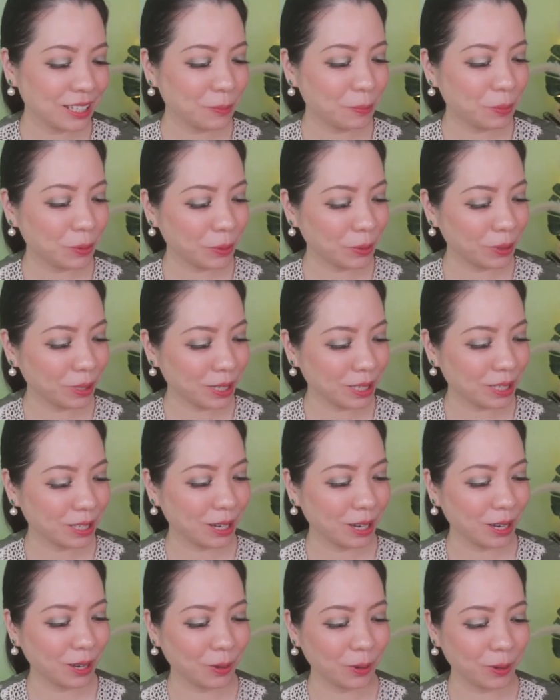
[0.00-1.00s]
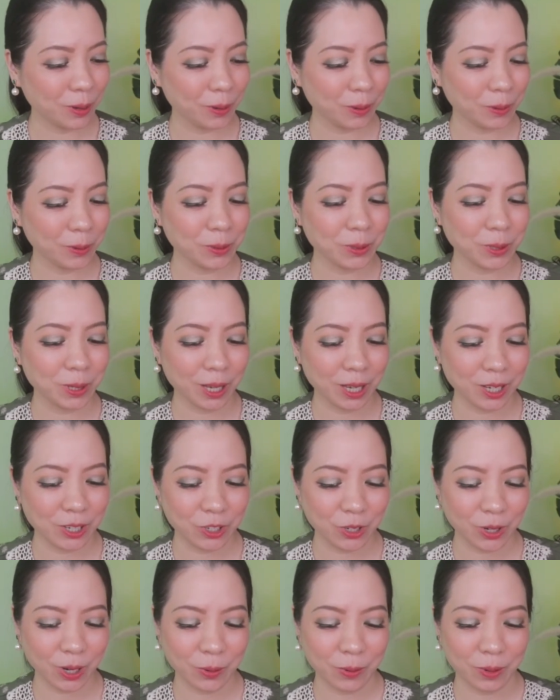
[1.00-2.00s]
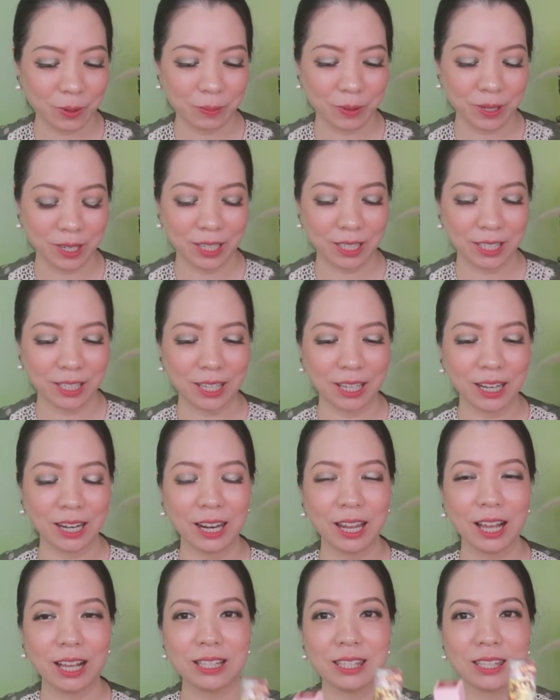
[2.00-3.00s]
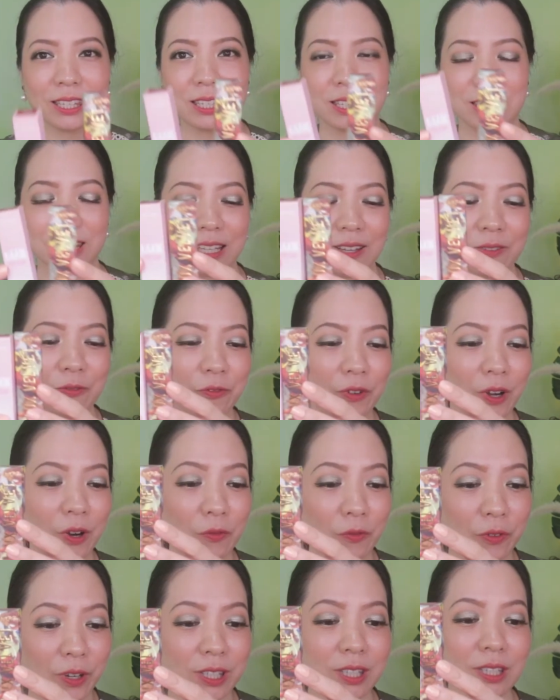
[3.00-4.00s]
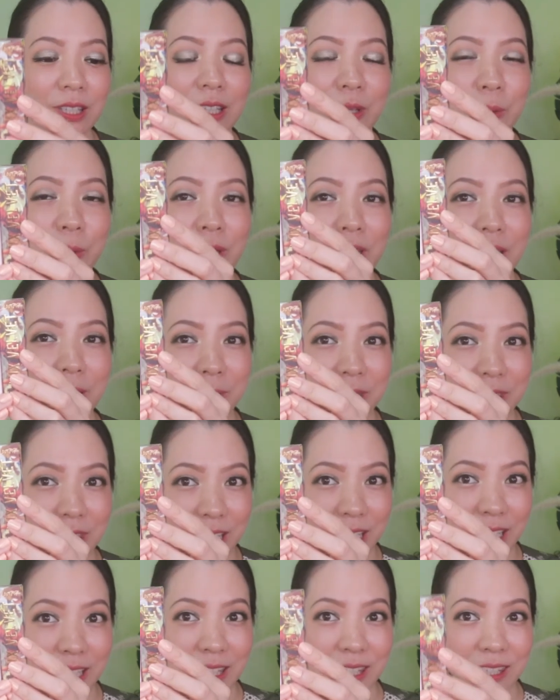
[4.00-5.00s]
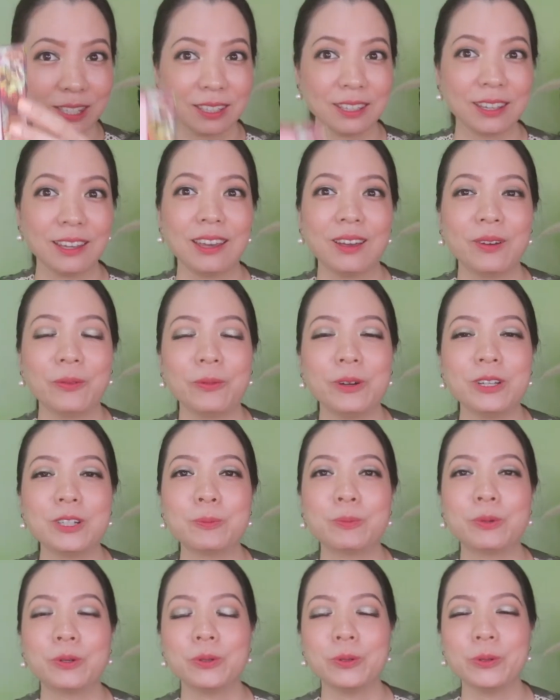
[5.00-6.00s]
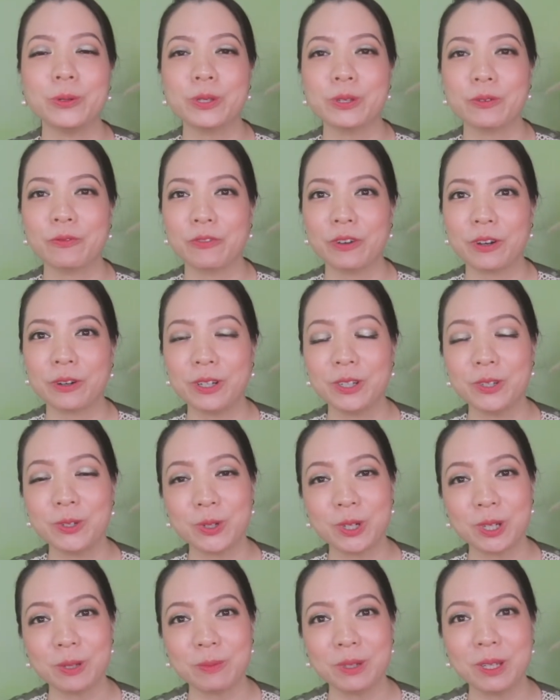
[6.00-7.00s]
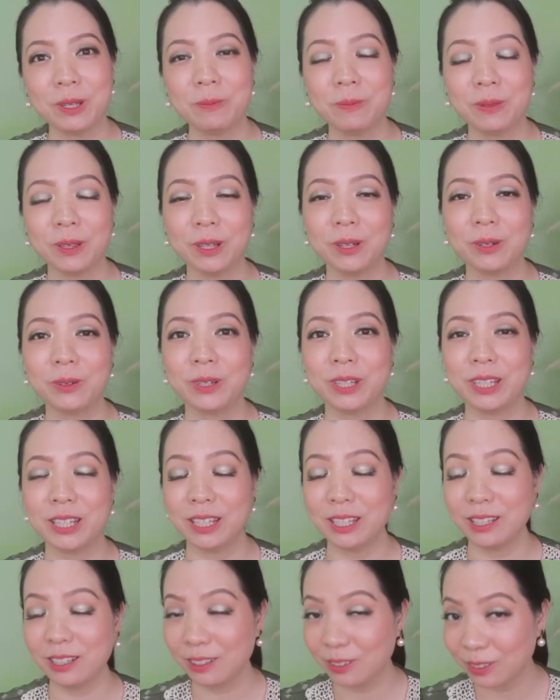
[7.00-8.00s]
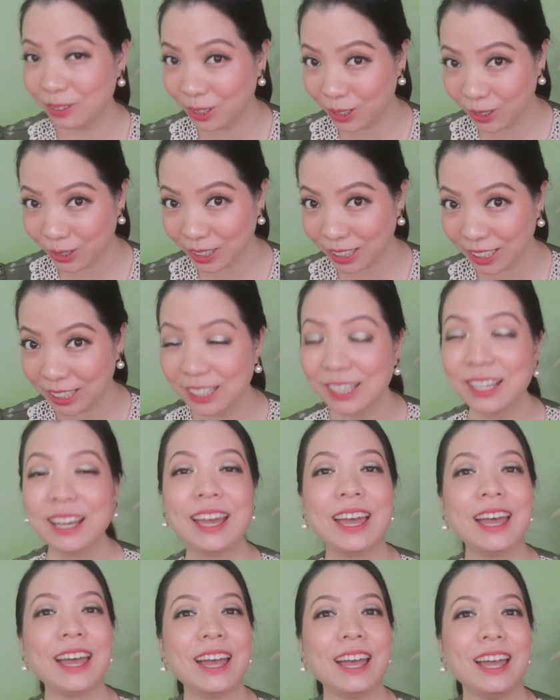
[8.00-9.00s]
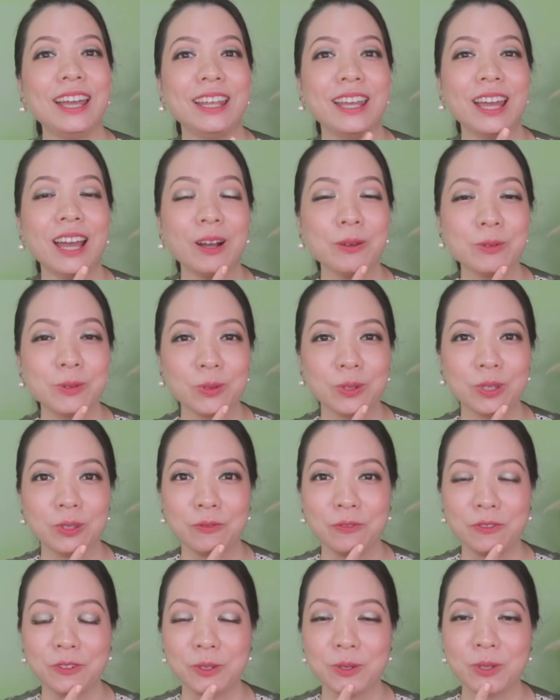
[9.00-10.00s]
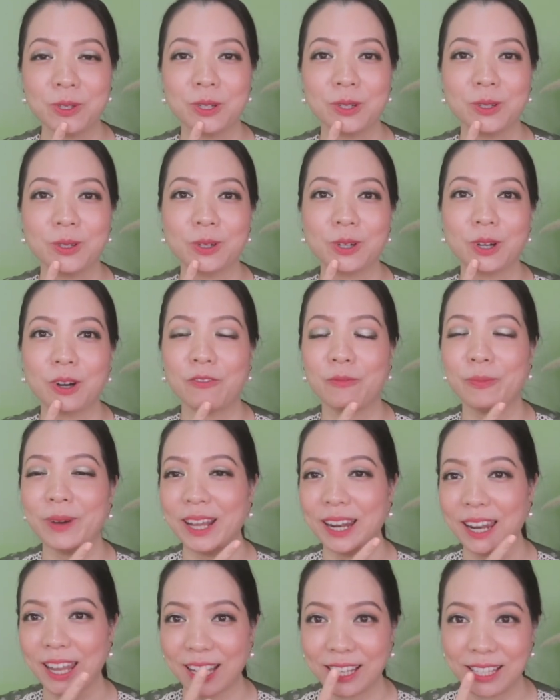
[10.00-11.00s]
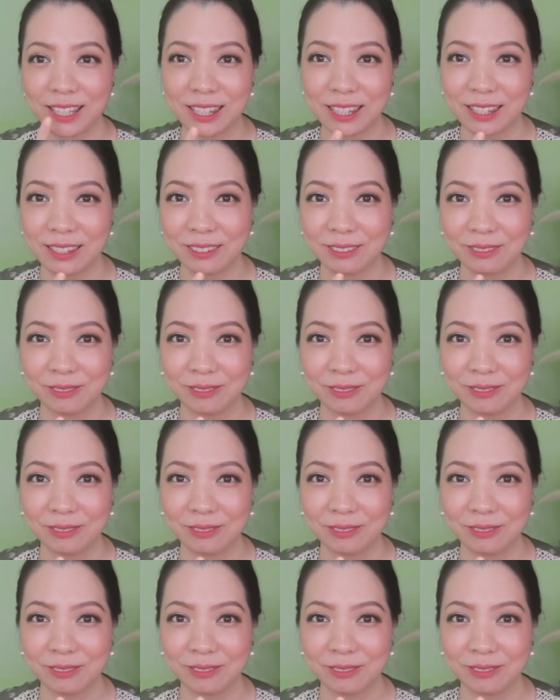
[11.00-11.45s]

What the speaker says: the products that I also enjoy will be the LUX VELVET Liquid Lipsticks, which produce a very dreamy, blurry look, and it helps to diffuse the look of my lines.